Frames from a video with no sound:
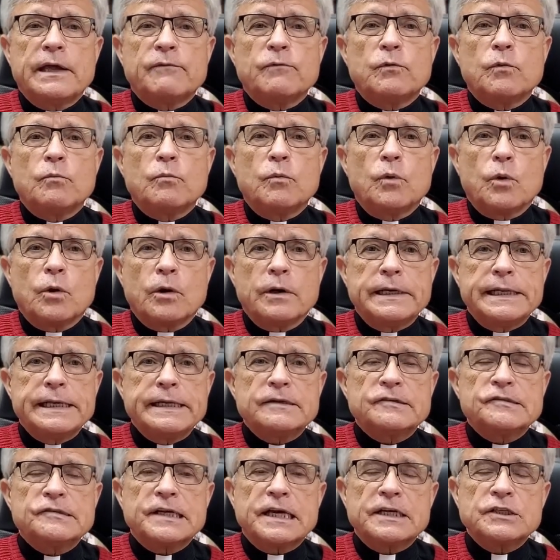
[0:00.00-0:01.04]
have a
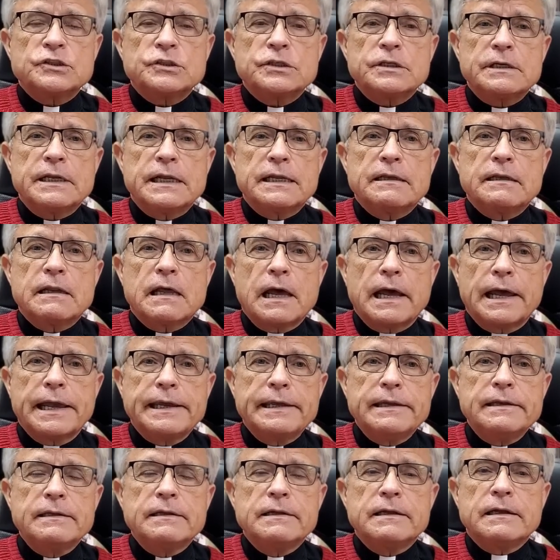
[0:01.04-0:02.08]
morning session at
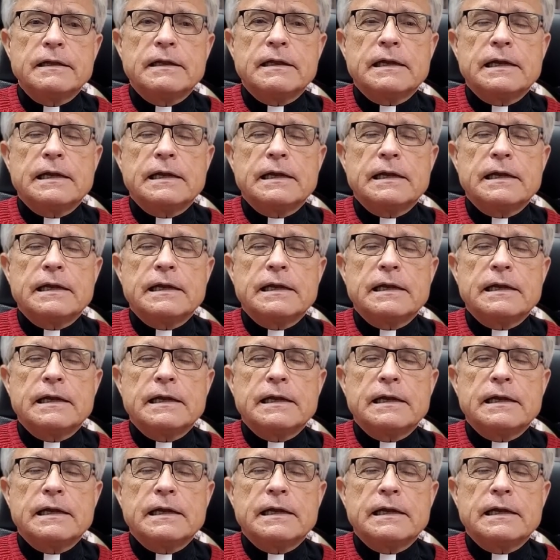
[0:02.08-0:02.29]
9